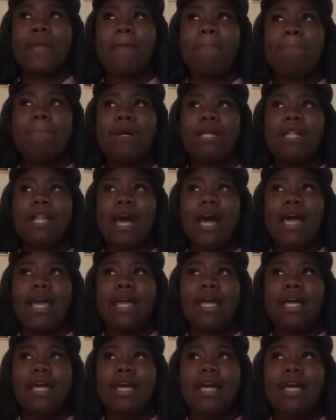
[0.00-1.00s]
But
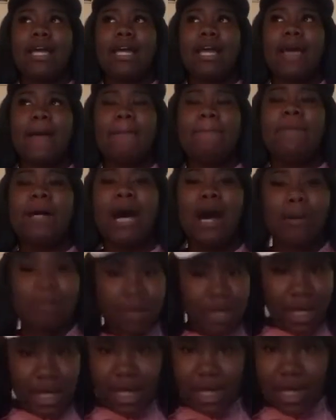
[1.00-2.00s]
like in
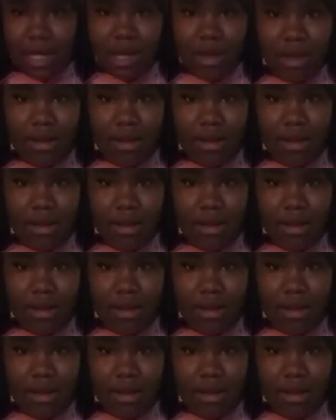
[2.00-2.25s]
public,